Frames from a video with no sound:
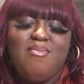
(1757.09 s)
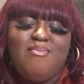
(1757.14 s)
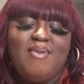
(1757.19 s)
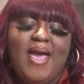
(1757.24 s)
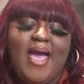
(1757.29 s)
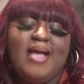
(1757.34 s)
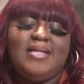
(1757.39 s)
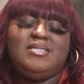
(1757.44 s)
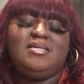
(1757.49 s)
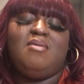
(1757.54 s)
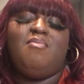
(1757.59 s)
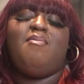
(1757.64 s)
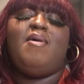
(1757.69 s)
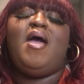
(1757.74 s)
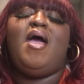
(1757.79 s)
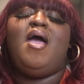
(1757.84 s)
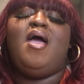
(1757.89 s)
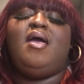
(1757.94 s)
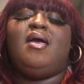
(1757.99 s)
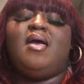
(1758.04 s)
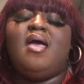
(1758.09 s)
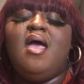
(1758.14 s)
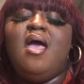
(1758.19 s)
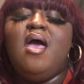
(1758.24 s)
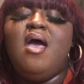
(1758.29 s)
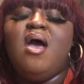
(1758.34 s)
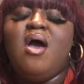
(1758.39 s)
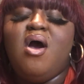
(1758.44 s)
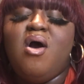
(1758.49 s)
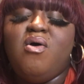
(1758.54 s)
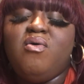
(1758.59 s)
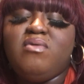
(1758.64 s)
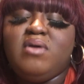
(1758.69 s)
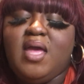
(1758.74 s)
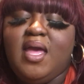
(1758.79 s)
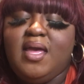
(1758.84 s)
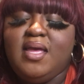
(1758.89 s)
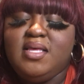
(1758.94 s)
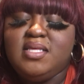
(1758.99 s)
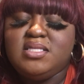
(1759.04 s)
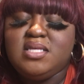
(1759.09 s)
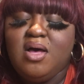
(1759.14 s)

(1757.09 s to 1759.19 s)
Back to back, okay?